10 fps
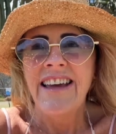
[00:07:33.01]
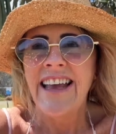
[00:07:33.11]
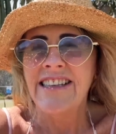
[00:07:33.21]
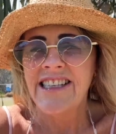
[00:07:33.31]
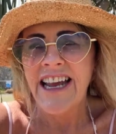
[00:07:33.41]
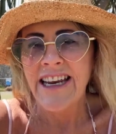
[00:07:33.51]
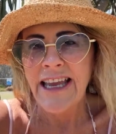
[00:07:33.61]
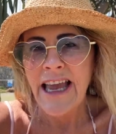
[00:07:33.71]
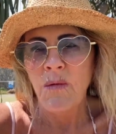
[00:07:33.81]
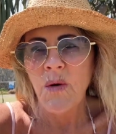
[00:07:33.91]
and starting
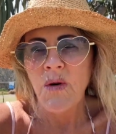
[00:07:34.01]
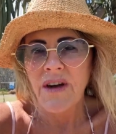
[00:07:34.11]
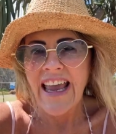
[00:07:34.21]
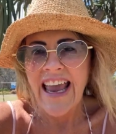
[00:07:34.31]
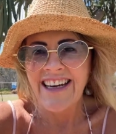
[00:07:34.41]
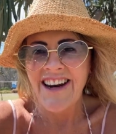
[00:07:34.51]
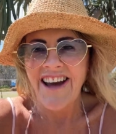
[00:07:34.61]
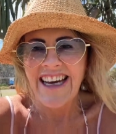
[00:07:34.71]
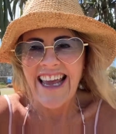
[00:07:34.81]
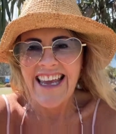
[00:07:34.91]
our walk at
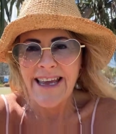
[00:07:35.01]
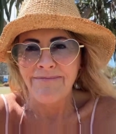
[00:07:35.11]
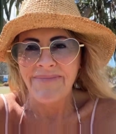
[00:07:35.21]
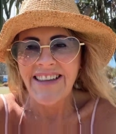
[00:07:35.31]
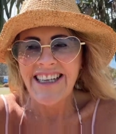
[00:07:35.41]
9 a.m.